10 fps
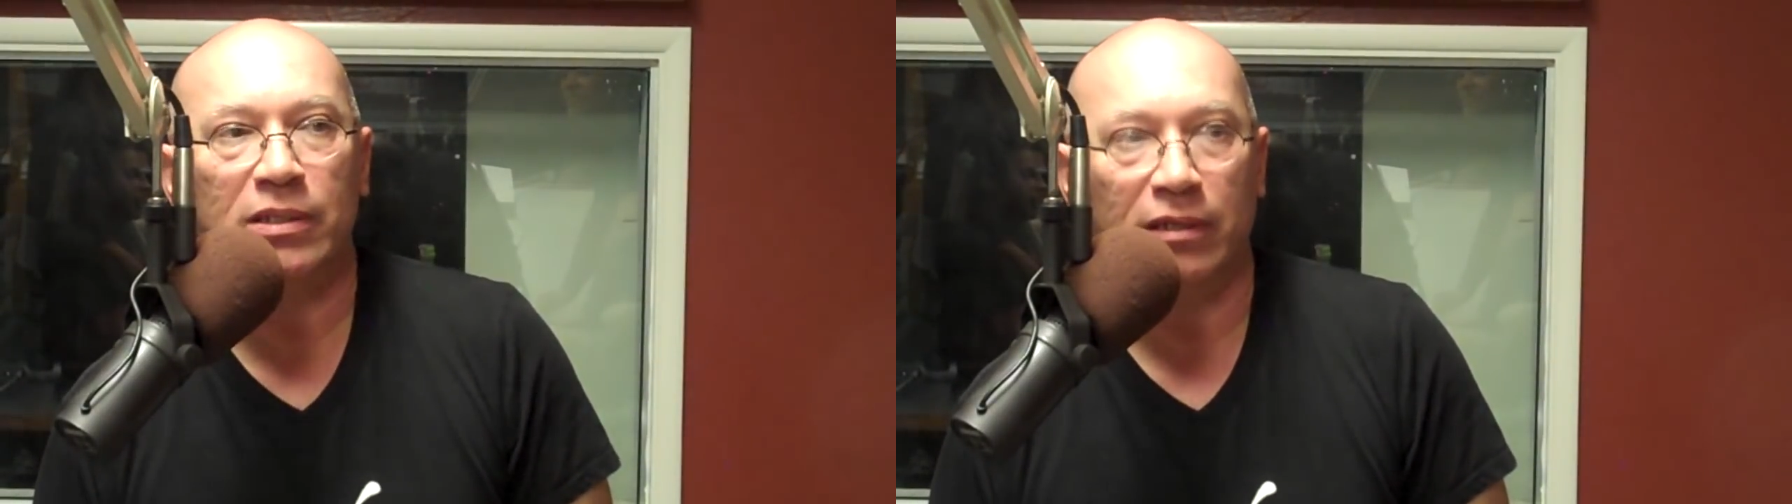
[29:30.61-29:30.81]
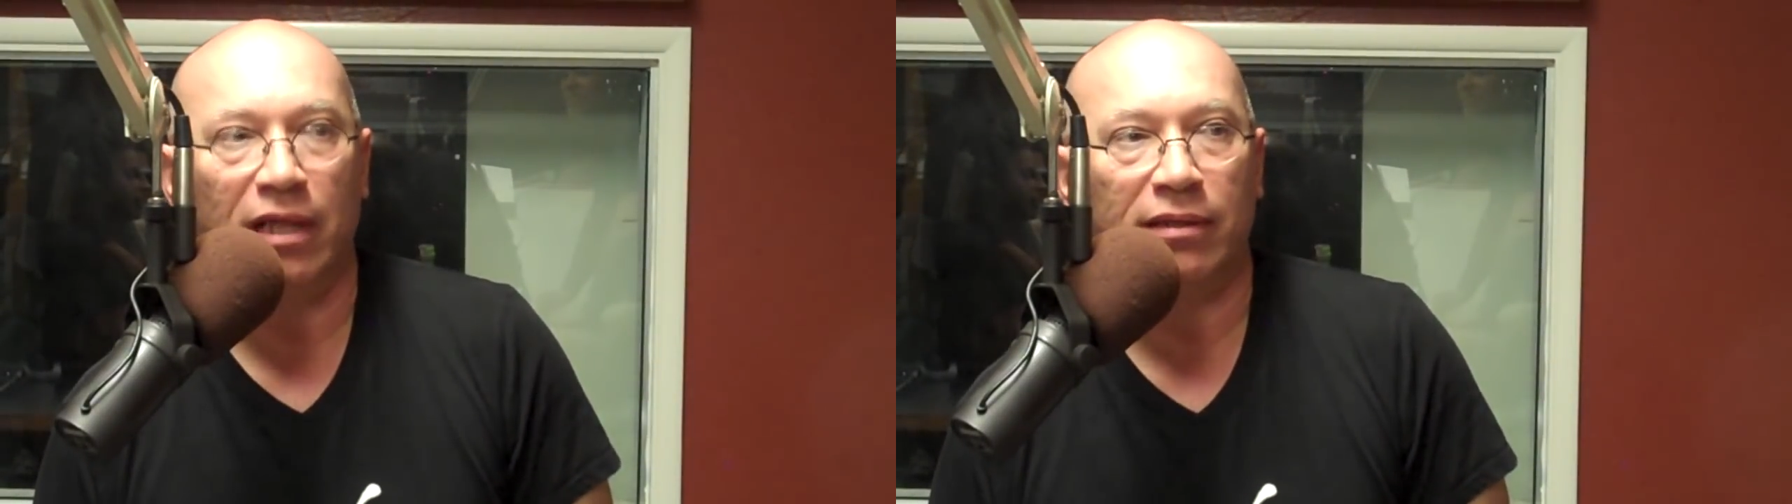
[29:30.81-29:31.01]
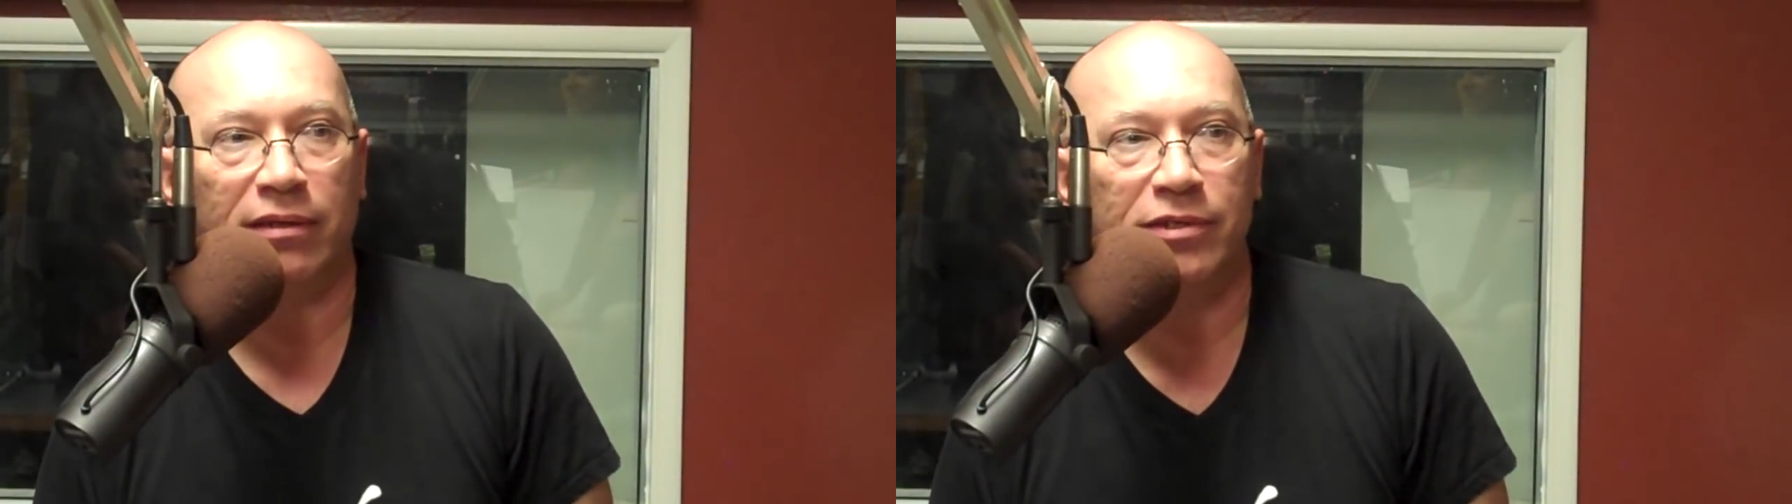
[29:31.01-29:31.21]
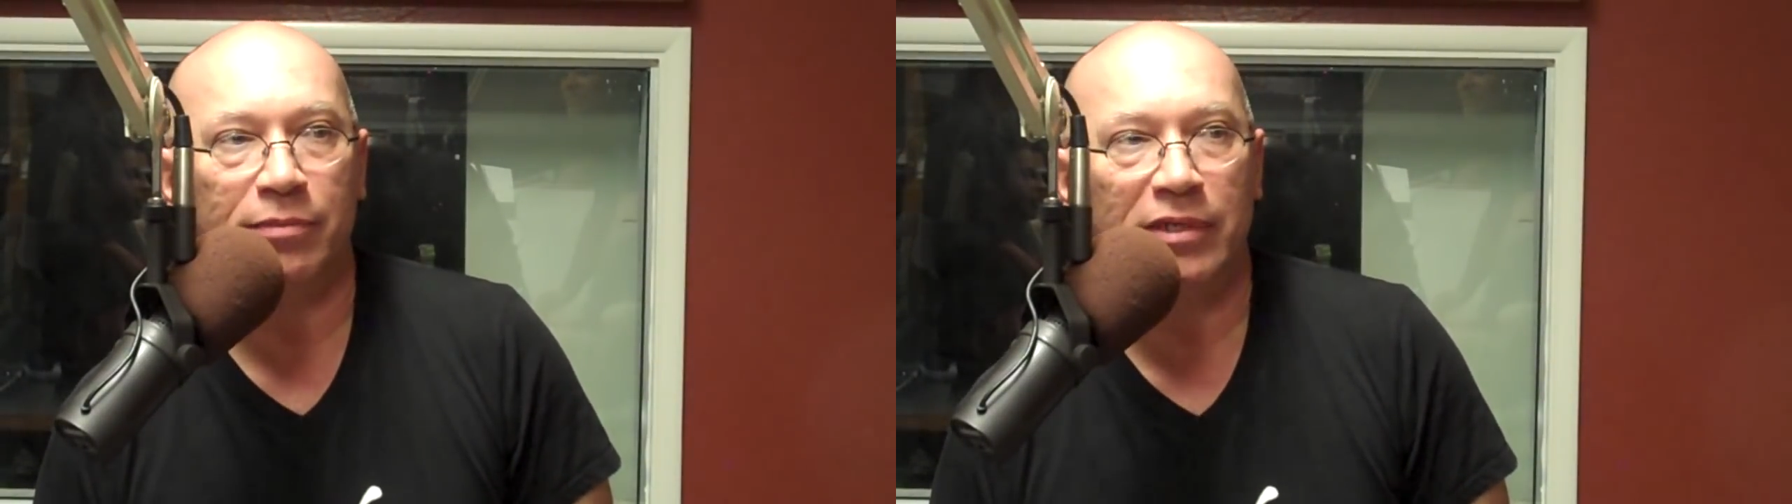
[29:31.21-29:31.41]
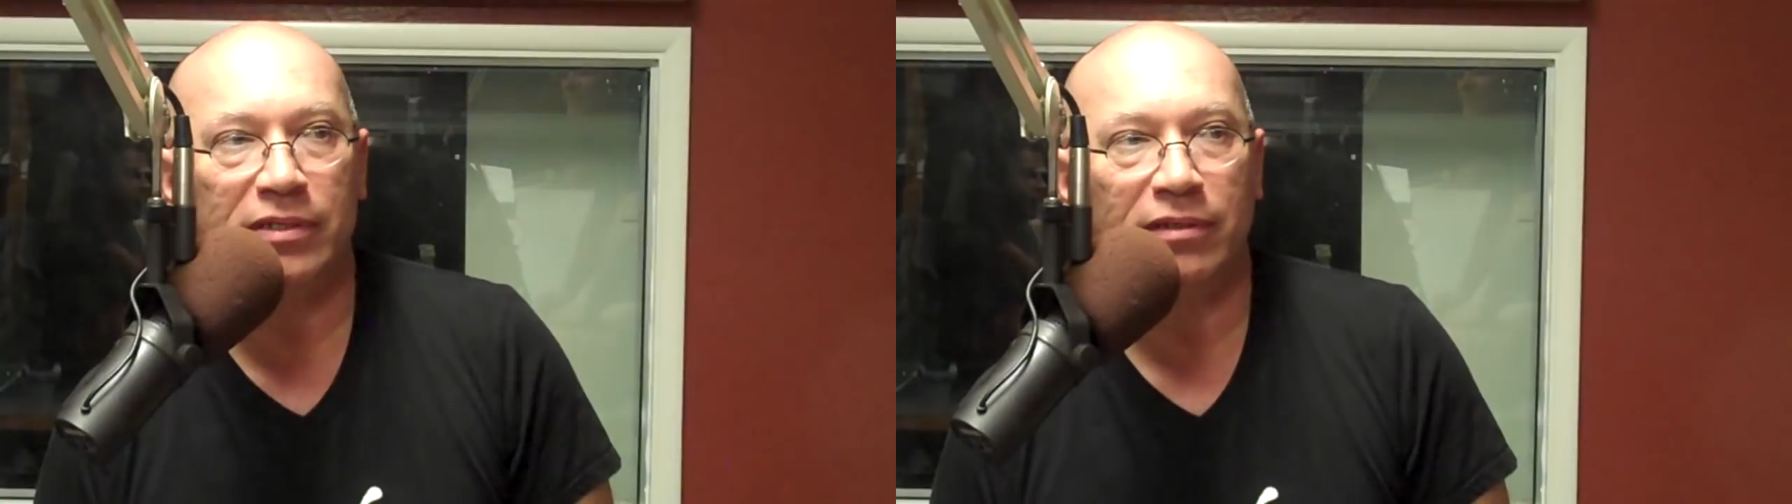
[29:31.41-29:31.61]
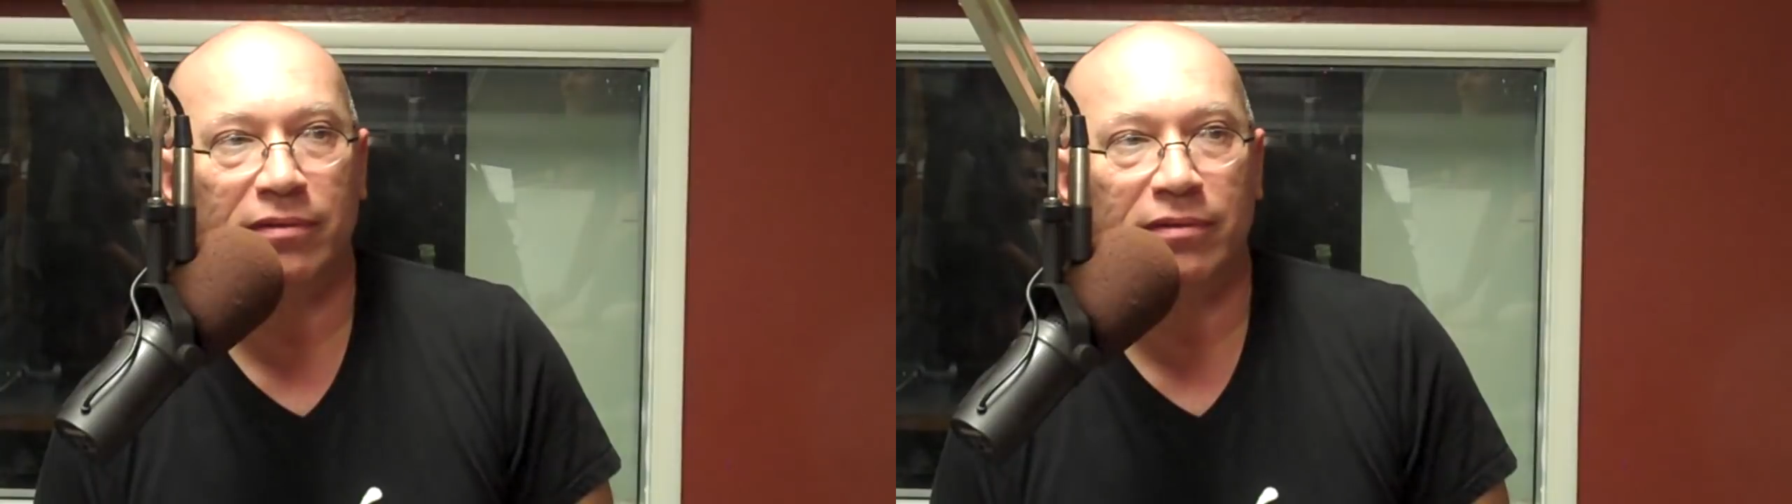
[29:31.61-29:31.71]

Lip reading: that nothing is missing.